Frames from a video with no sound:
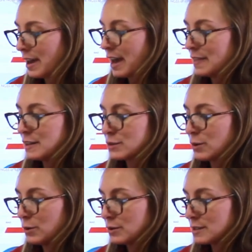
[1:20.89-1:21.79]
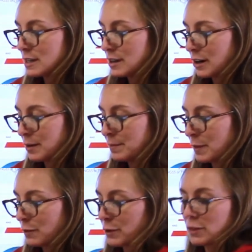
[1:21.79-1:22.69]
and these holes here
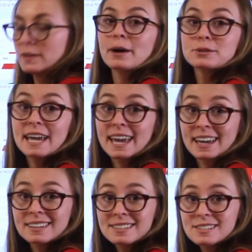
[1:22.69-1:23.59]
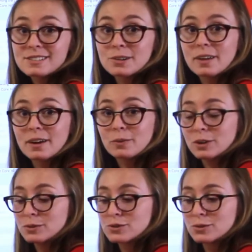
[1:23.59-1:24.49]
for the NAO's hands so that when
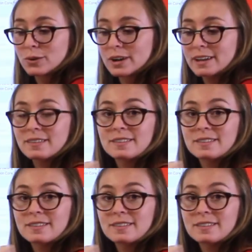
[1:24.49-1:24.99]
you store it,